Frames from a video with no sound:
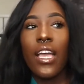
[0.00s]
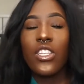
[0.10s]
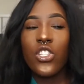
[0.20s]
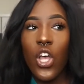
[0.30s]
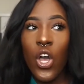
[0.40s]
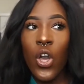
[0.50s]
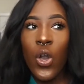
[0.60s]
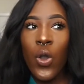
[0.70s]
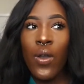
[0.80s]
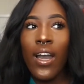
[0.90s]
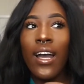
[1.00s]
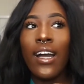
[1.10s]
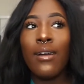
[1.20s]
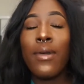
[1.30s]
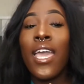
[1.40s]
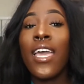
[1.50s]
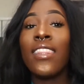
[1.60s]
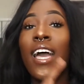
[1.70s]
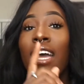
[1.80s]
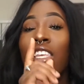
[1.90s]
So
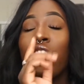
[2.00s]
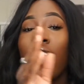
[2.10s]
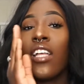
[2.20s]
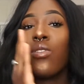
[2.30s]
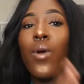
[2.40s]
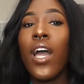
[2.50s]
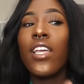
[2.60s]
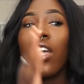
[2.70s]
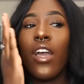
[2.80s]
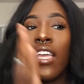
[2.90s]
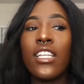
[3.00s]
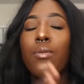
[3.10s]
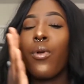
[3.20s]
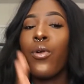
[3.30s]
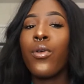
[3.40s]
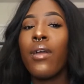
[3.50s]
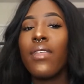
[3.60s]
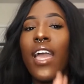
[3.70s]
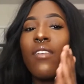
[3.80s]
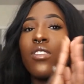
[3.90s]
and that's why each program,
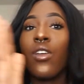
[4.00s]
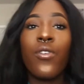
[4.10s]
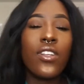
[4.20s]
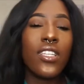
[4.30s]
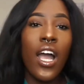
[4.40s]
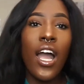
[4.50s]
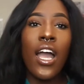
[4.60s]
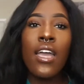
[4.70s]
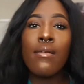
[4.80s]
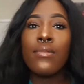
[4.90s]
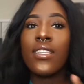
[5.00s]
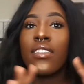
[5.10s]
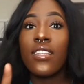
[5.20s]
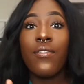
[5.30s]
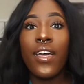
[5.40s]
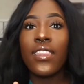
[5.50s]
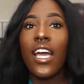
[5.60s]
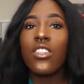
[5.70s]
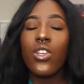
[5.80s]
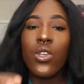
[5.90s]
they have different times and stuff like
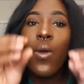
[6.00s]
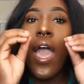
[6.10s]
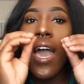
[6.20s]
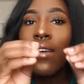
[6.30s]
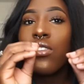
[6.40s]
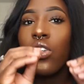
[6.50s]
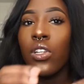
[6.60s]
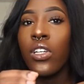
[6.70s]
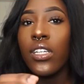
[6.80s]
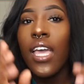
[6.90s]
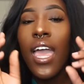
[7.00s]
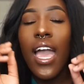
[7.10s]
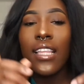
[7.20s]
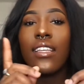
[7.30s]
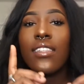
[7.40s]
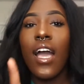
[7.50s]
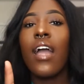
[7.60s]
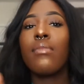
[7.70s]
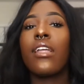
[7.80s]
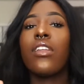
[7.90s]
that, so you have to look at the
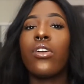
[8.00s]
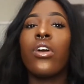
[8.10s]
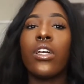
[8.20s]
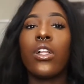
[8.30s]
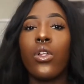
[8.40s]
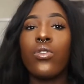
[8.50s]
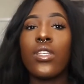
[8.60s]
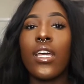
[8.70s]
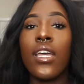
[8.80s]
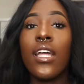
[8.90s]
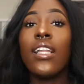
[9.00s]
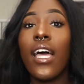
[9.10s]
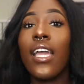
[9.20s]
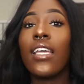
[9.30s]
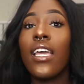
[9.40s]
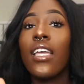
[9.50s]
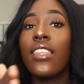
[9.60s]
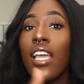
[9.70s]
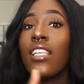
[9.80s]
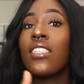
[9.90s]
time that they're gonna close it. Like,
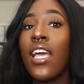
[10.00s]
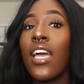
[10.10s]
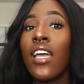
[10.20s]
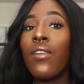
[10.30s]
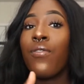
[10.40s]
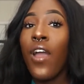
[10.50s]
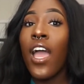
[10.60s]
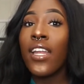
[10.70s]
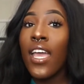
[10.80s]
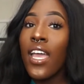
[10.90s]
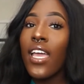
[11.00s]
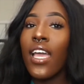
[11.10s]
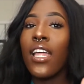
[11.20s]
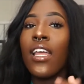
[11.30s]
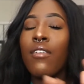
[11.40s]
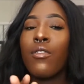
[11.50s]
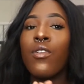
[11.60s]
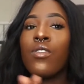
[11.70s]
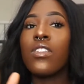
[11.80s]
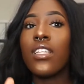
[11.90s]
they said Friday, and
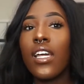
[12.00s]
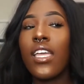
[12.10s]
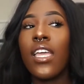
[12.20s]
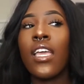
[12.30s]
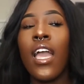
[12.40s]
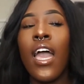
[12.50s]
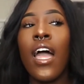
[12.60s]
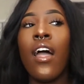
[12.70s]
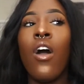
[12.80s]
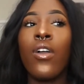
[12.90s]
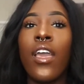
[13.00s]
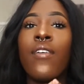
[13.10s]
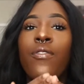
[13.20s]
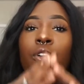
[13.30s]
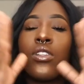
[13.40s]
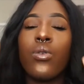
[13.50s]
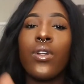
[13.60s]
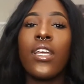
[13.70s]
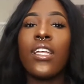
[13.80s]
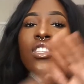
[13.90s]
everyone was looking at, okay,
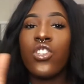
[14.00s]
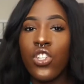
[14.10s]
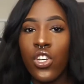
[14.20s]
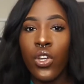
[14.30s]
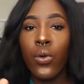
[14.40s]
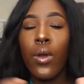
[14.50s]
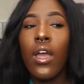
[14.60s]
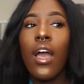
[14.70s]
4:20 it's due.